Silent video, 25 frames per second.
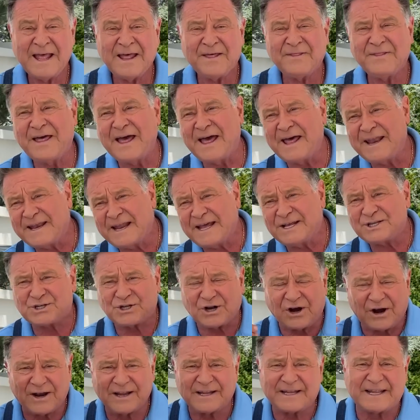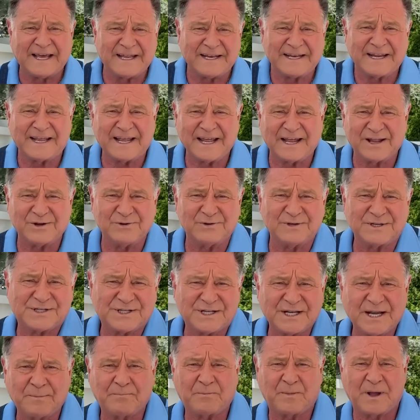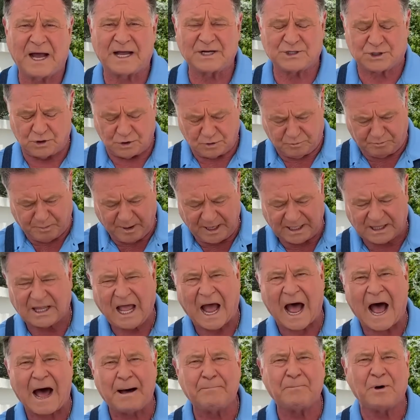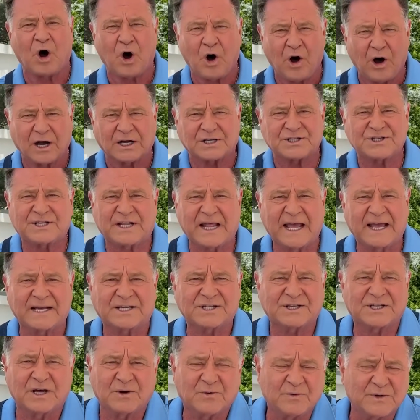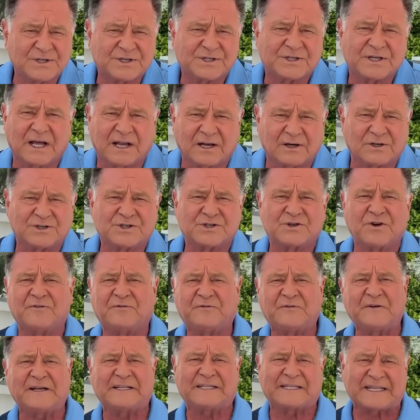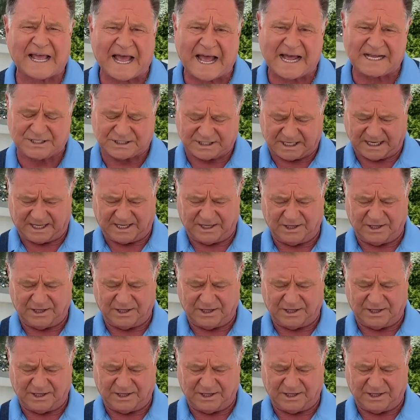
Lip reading: Then they started getting together and say, gosh, those big tomahawk steaks that we sell are so fantastic.